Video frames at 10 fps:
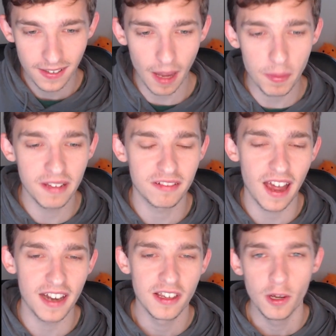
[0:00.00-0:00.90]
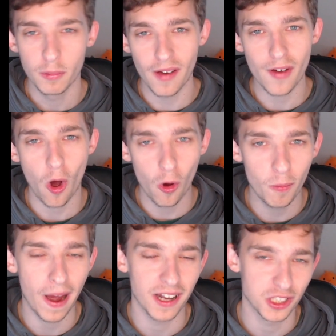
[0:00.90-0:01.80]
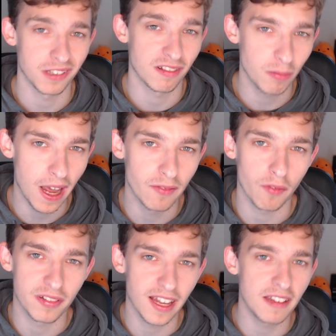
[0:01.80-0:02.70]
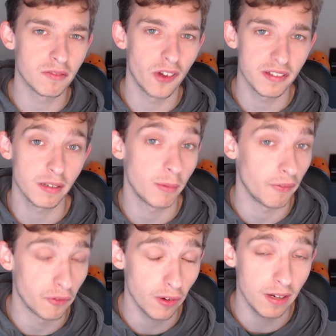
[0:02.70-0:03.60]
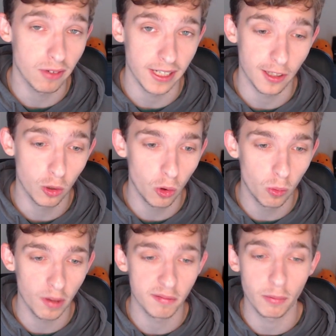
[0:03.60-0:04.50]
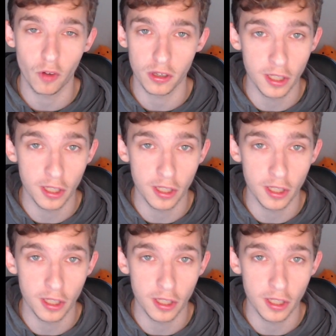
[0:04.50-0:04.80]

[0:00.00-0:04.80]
That being said, we have a whole batch and swathe of skins. Firstly, we have 3 really cool ones. We've got the